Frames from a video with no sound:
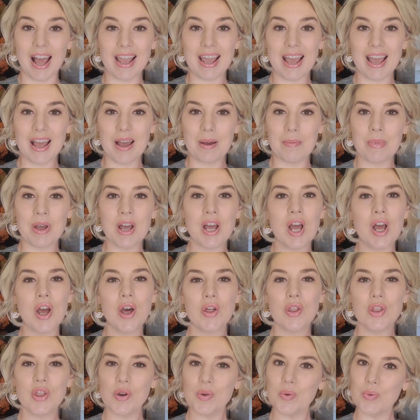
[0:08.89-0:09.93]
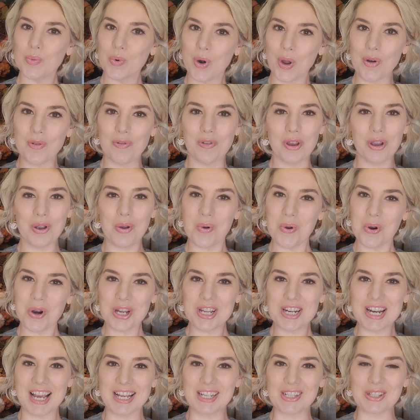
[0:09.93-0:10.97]
I am the roving
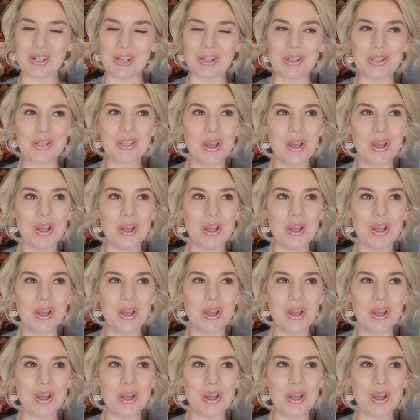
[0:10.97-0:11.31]
organizer.